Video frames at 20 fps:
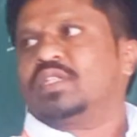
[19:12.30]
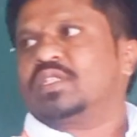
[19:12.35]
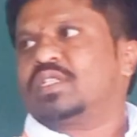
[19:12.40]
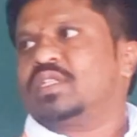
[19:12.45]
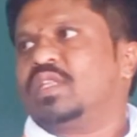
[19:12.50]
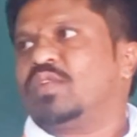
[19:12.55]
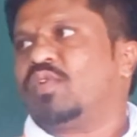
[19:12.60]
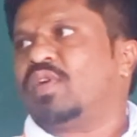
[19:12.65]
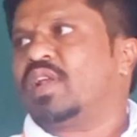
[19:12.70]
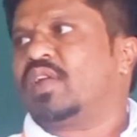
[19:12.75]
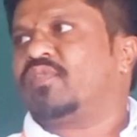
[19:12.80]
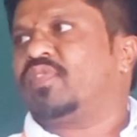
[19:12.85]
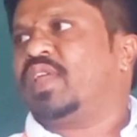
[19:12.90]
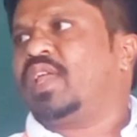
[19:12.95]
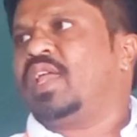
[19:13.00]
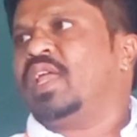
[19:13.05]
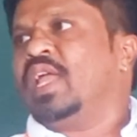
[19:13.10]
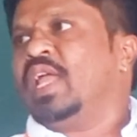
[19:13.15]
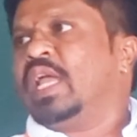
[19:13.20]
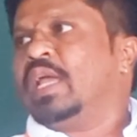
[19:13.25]
This is one of
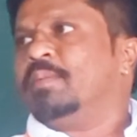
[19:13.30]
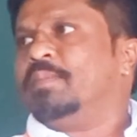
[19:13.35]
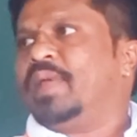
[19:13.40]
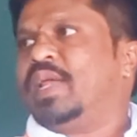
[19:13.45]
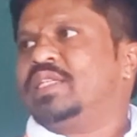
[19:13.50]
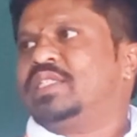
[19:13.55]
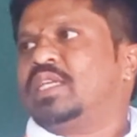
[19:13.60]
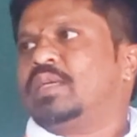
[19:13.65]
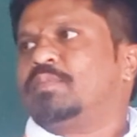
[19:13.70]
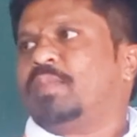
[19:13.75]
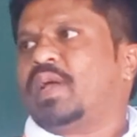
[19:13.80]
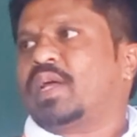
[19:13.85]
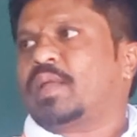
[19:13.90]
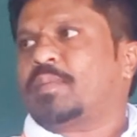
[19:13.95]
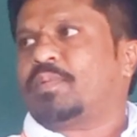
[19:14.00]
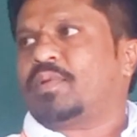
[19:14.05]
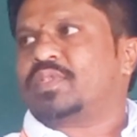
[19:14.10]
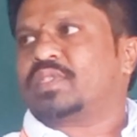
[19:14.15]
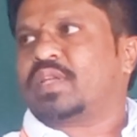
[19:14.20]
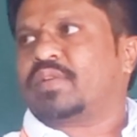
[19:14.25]
the basic
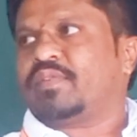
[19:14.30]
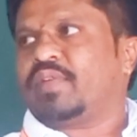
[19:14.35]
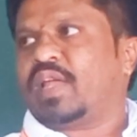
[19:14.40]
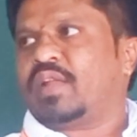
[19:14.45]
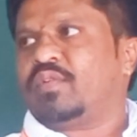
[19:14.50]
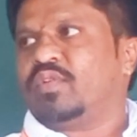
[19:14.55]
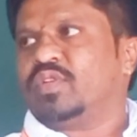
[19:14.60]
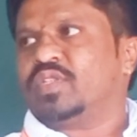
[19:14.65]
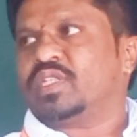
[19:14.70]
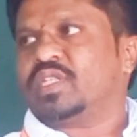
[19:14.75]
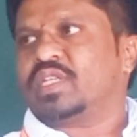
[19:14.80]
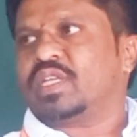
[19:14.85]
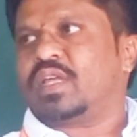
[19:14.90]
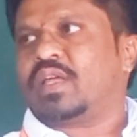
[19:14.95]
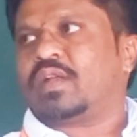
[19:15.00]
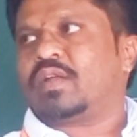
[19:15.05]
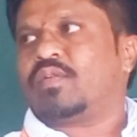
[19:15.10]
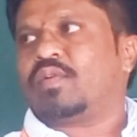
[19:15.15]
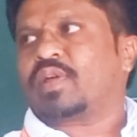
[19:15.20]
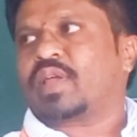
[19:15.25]
microprocessor we are using
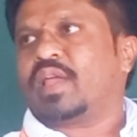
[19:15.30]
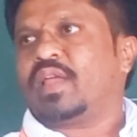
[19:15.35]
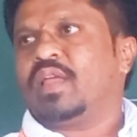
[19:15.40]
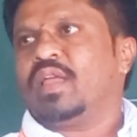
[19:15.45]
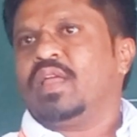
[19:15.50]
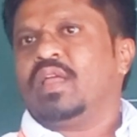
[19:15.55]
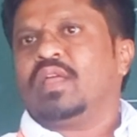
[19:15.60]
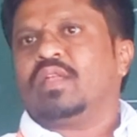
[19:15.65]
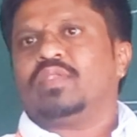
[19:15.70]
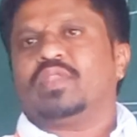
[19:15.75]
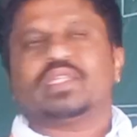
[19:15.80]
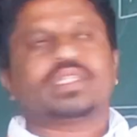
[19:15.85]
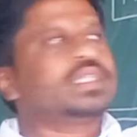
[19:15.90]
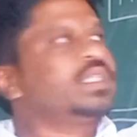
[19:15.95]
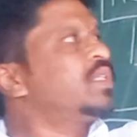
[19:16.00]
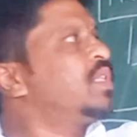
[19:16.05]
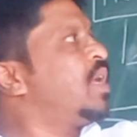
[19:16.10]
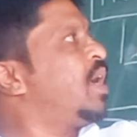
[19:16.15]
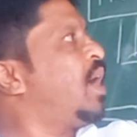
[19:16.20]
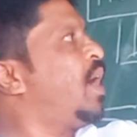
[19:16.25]
here. Okay, this
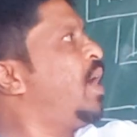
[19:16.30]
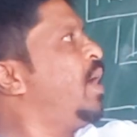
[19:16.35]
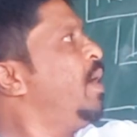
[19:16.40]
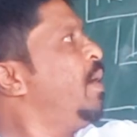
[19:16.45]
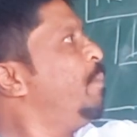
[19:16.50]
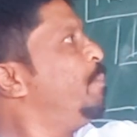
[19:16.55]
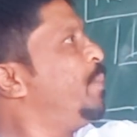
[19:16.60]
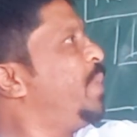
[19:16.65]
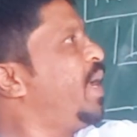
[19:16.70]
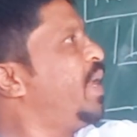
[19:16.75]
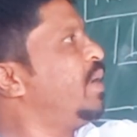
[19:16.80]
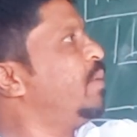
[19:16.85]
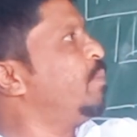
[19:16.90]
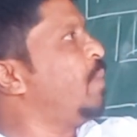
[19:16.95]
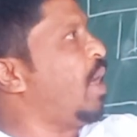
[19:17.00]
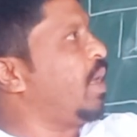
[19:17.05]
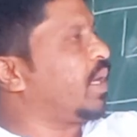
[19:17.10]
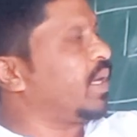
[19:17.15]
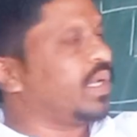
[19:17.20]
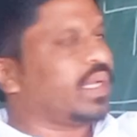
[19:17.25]
is the main
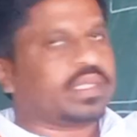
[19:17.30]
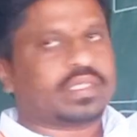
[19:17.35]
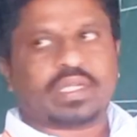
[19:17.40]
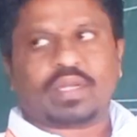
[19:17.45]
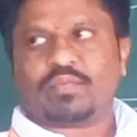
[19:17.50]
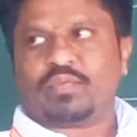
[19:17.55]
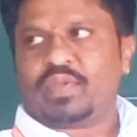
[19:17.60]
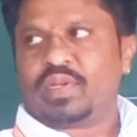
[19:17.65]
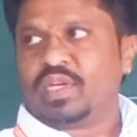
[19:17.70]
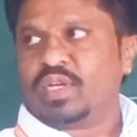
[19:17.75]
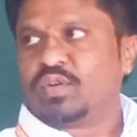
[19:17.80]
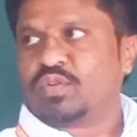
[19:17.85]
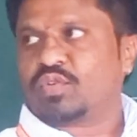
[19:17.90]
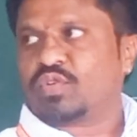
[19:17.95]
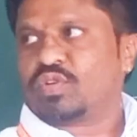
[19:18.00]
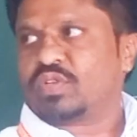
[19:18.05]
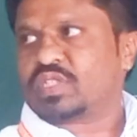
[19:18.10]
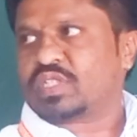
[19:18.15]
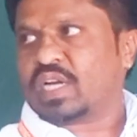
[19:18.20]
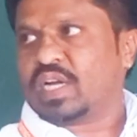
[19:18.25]
architecture we need
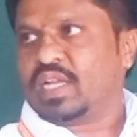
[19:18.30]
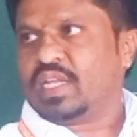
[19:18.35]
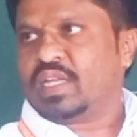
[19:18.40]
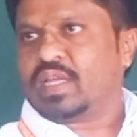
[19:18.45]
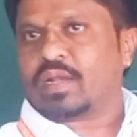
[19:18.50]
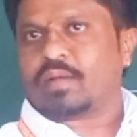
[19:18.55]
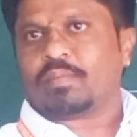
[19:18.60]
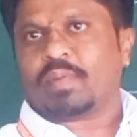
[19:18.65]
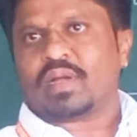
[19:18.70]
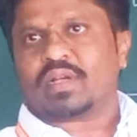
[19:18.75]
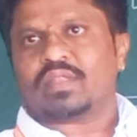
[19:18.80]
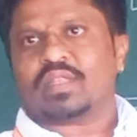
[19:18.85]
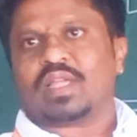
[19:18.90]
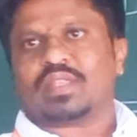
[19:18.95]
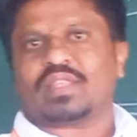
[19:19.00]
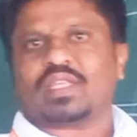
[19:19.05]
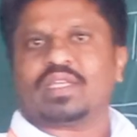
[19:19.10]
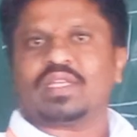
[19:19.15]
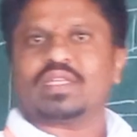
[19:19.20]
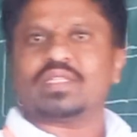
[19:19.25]
to study here. But
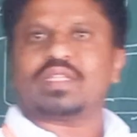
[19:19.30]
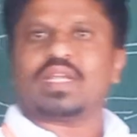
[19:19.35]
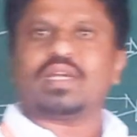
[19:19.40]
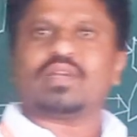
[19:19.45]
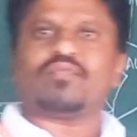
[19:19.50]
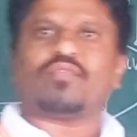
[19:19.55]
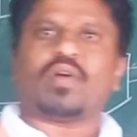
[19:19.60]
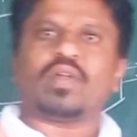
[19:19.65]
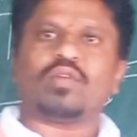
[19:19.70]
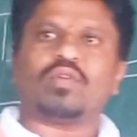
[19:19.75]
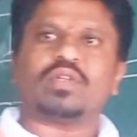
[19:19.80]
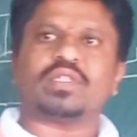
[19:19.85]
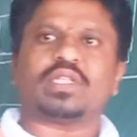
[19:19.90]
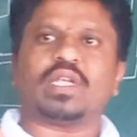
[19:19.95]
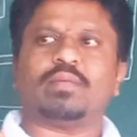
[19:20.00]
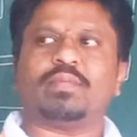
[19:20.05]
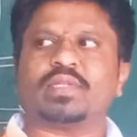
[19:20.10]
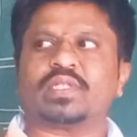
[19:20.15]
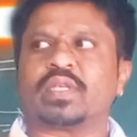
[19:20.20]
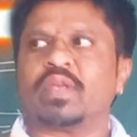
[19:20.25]
the thing is that for your
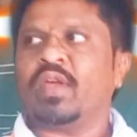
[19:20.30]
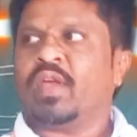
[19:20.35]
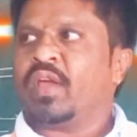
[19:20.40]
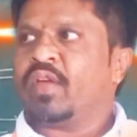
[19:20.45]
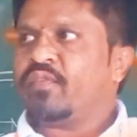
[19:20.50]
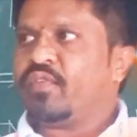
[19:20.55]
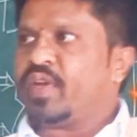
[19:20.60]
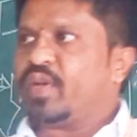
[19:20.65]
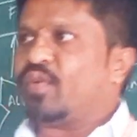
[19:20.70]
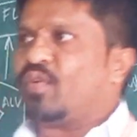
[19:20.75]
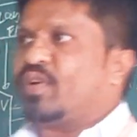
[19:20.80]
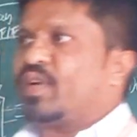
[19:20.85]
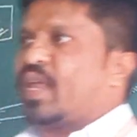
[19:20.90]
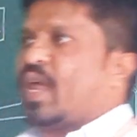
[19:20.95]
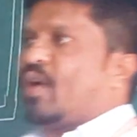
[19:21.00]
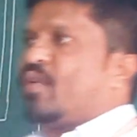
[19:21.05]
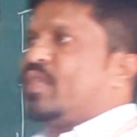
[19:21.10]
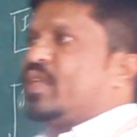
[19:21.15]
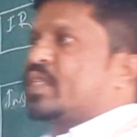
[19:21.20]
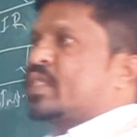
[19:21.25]
syllabus we don't
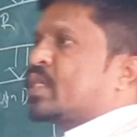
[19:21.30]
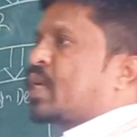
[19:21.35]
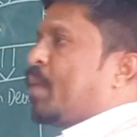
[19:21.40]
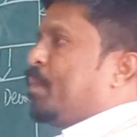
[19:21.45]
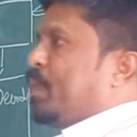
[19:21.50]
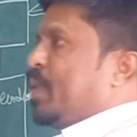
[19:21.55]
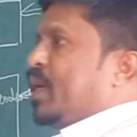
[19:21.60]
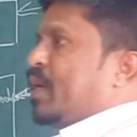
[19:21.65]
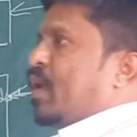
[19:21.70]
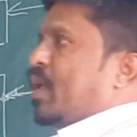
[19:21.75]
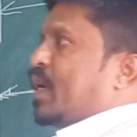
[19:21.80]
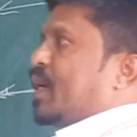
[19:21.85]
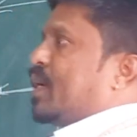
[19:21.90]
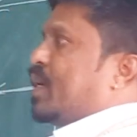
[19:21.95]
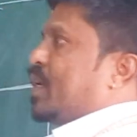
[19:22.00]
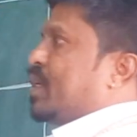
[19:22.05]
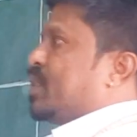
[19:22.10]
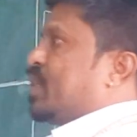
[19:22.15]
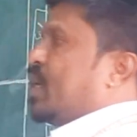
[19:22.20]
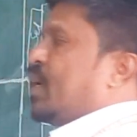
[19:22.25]
have this complete
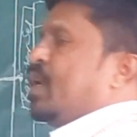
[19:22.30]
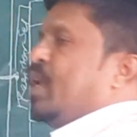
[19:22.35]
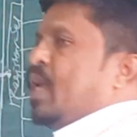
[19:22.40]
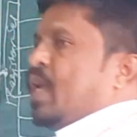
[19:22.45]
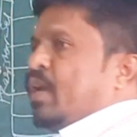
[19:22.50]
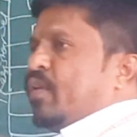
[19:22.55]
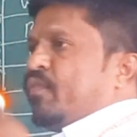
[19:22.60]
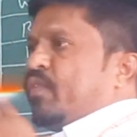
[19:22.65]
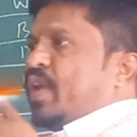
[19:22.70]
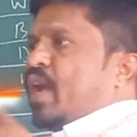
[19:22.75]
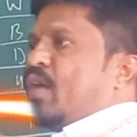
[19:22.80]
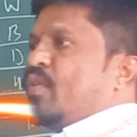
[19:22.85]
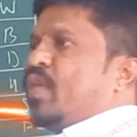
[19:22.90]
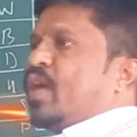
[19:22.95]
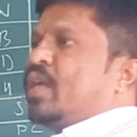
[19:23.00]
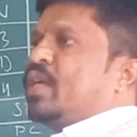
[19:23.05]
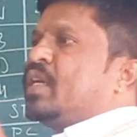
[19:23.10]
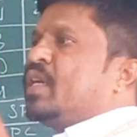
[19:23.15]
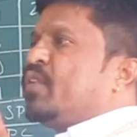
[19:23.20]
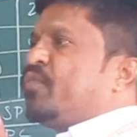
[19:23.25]
architecture. We have
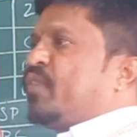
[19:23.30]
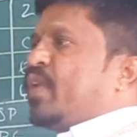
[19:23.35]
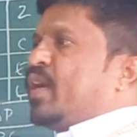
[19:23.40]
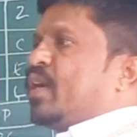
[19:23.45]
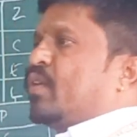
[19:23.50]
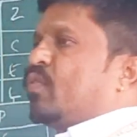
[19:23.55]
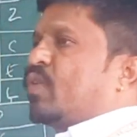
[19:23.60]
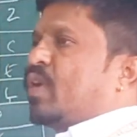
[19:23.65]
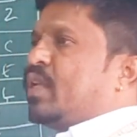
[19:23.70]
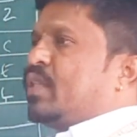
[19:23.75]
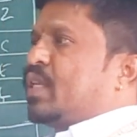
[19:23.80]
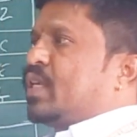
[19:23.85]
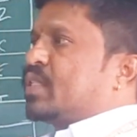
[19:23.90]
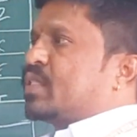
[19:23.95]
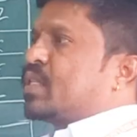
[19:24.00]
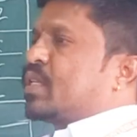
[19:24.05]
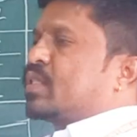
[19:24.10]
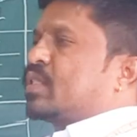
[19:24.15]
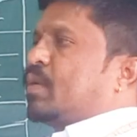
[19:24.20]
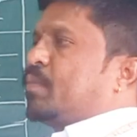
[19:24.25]
a different. Okay,
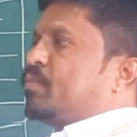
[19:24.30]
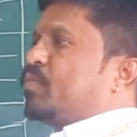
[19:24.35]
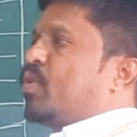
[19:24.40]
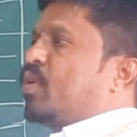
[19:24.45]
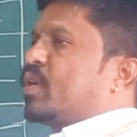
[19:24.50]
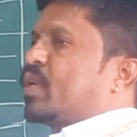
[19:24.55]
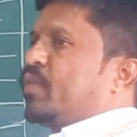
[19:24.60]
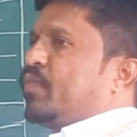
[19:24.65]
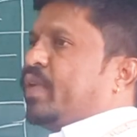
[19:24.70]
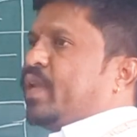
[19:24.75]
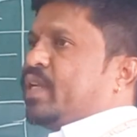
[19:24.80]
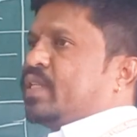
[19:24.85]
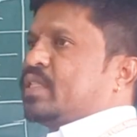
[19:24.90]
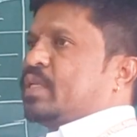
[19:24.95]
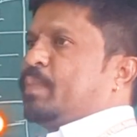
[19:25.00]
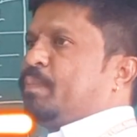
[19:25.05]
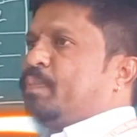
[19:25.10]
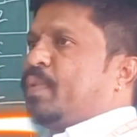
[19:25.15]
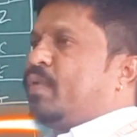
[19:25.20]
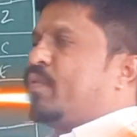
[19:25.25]
that's somewhat a very
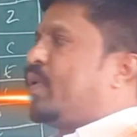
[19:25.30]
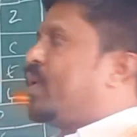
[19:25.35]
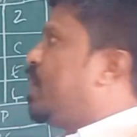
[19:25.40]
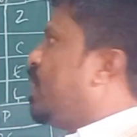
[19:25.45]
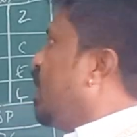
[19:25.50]
simple one.